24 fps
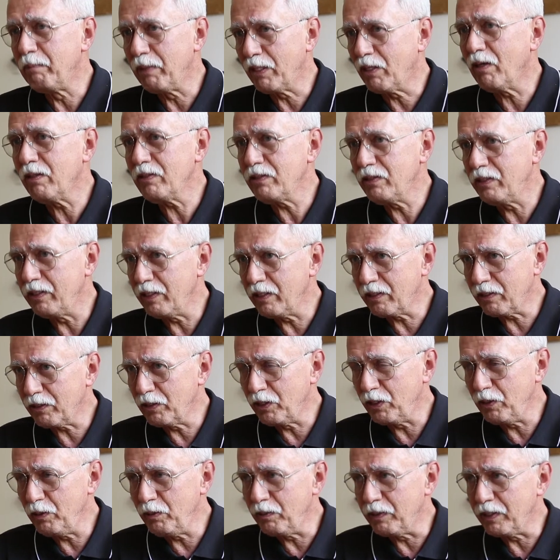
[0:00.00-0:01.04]
because they are
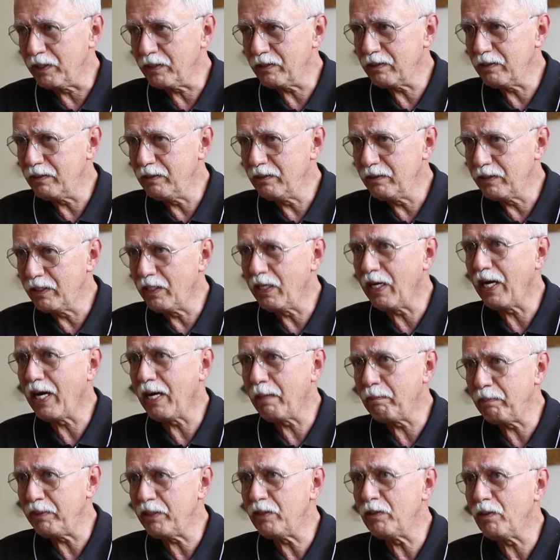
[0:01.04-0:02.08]
curious, they're
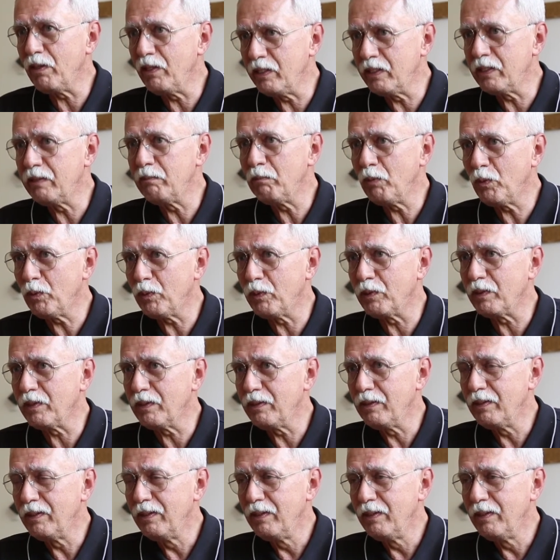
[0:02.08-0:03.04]
happy to learn more.